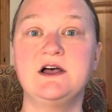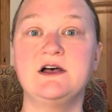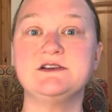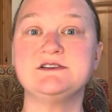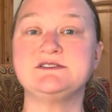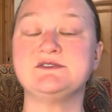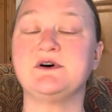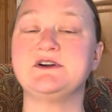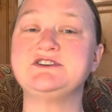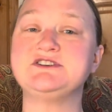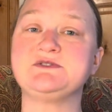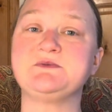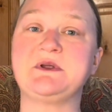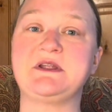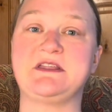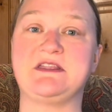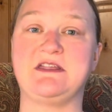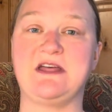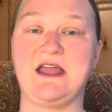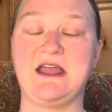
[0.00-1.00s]
So I just
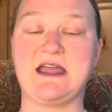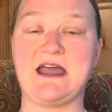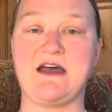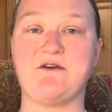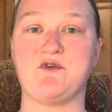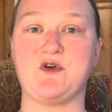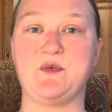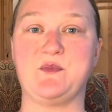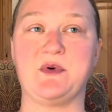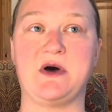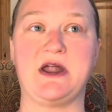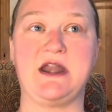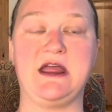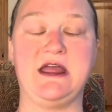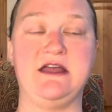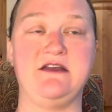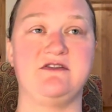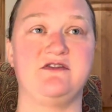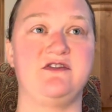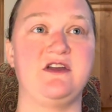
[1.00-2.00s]
want to thank
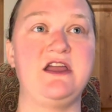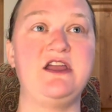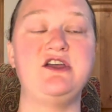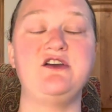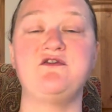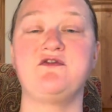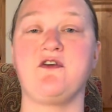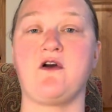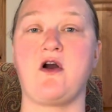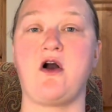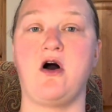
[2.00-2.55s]
everybody. Thank you for